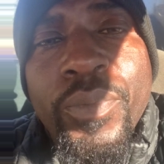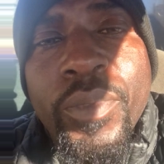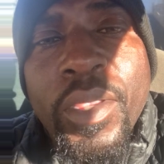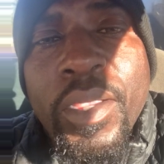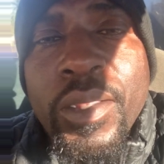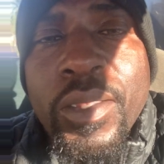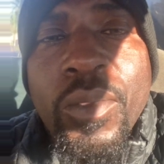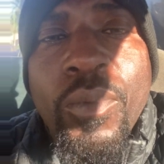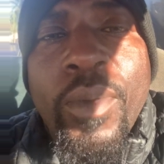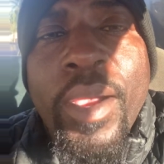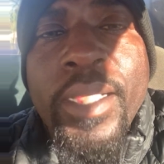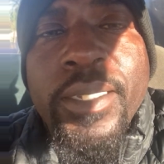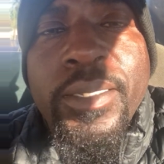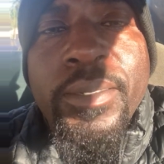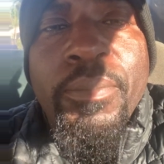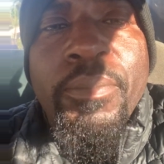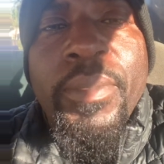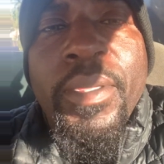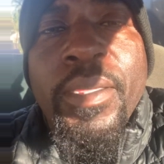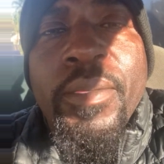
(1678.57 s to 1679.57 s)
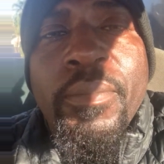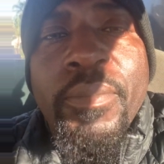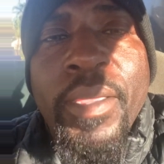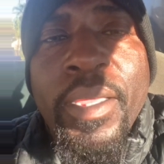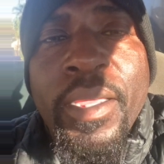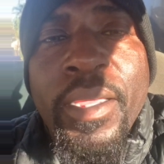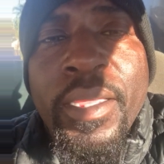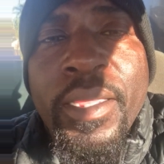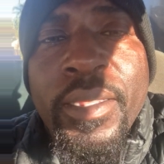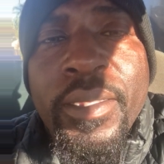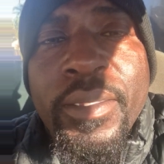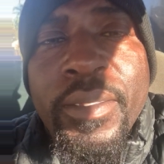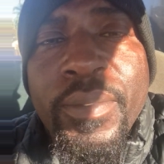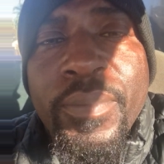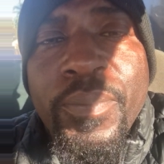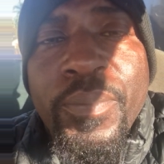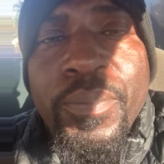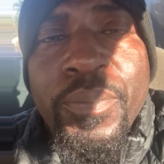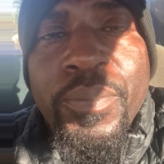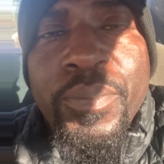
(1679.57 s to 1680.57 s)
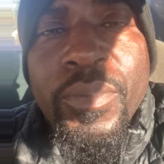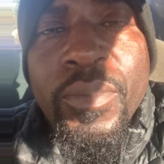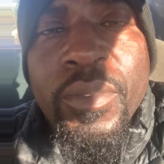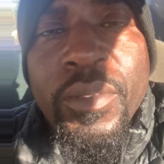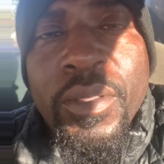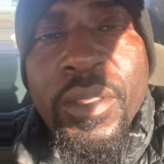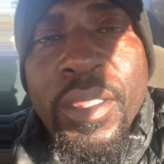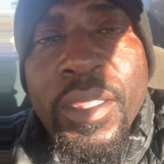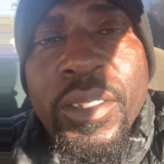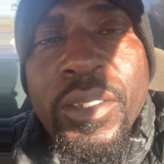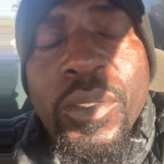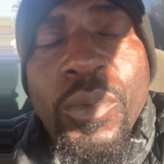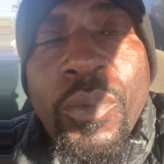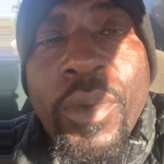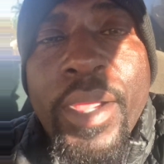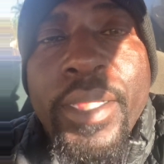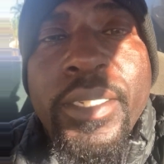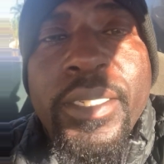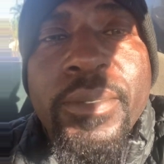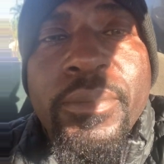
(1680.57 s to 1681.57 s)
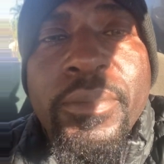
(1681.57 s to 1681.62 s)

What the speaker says: and to watch him be a man and to watch him